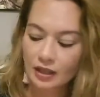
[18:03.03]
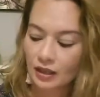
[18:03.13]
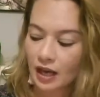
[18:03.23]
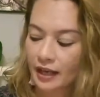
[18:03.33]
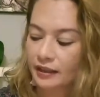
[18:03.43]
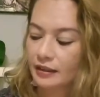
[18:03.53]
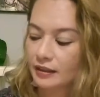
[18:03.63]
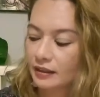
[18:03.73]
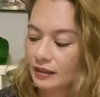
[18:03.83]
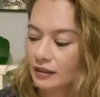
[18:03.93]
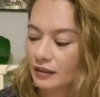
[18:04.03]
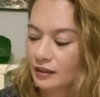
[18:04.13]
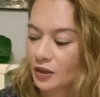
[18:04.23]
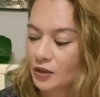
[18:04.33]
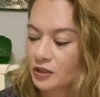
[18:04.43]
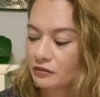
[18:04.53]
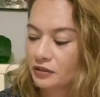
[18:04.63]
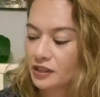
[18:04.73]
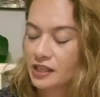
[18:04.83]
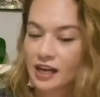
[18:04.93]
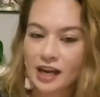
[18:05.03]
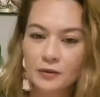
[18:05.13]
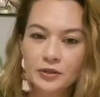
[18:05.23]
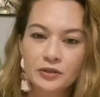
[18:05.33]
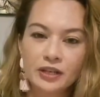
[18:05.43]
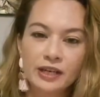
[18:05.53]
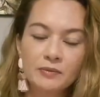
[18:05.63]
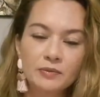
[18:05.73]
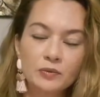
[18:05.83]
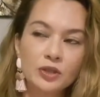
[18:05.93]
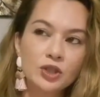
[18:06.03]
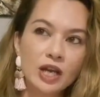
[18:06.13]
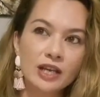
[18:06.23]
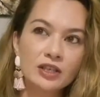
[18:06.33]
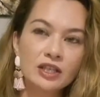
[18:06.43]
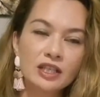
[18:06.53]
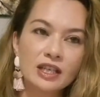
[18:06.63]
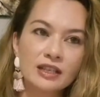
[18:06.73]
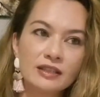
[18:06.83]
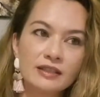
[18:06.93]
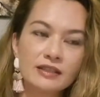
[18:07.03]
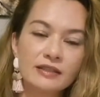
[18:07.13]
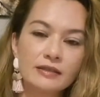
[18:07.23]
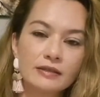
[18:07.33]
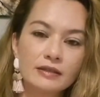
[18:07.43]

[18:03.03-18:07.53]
Like, no different to how a dream would change scenes,